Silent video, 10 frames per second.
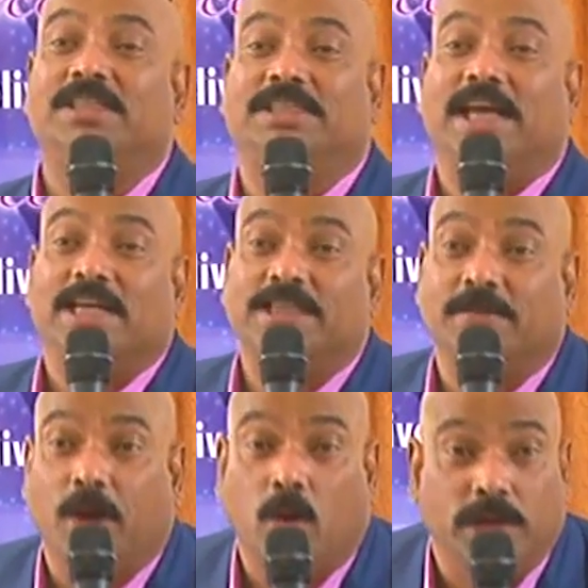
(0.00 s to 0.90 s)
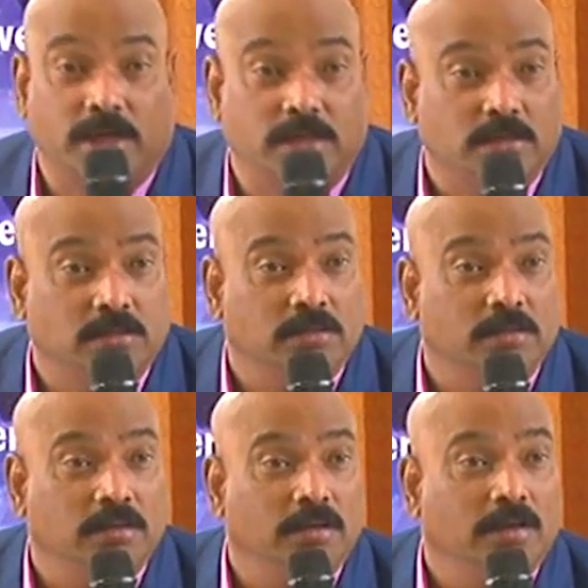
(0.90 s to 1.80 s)
jealous about it.
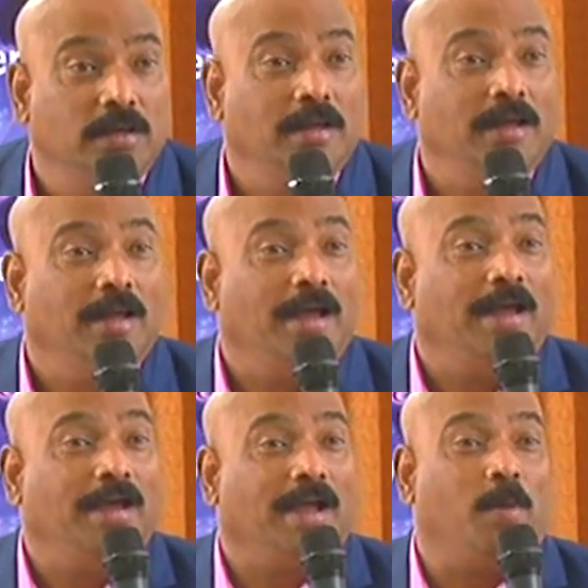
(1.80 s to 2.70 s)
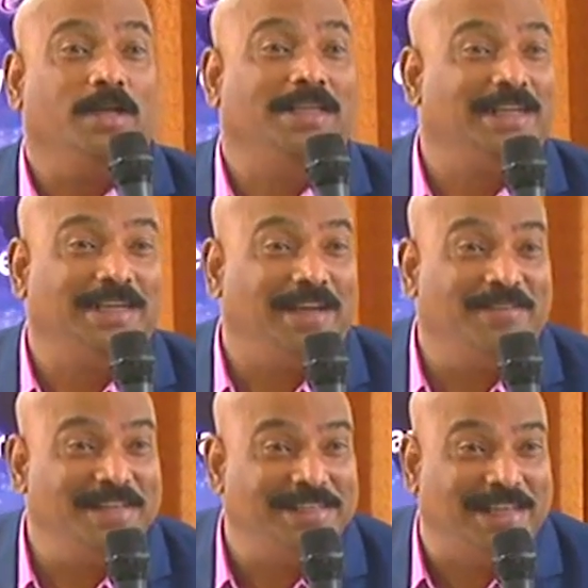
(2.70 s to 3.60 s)
Come on, say the
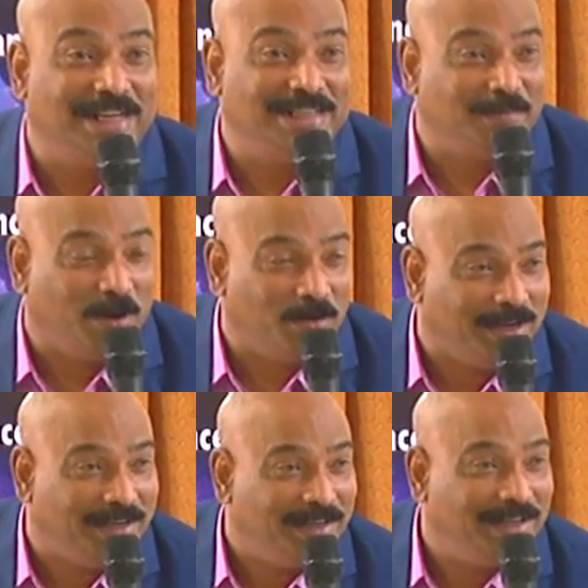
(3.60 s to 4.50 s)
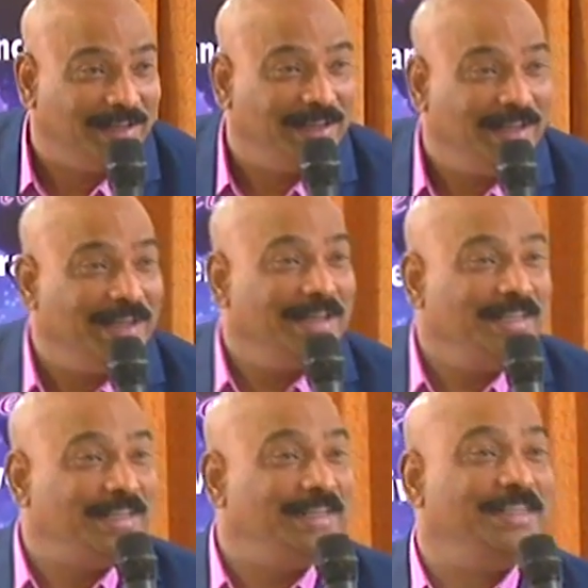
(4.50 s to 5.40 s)
devil is jealous about it.
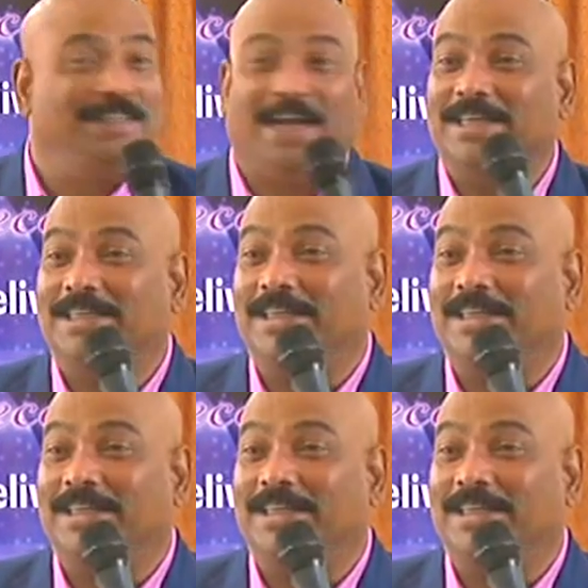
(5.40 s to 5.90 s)
Say the jealous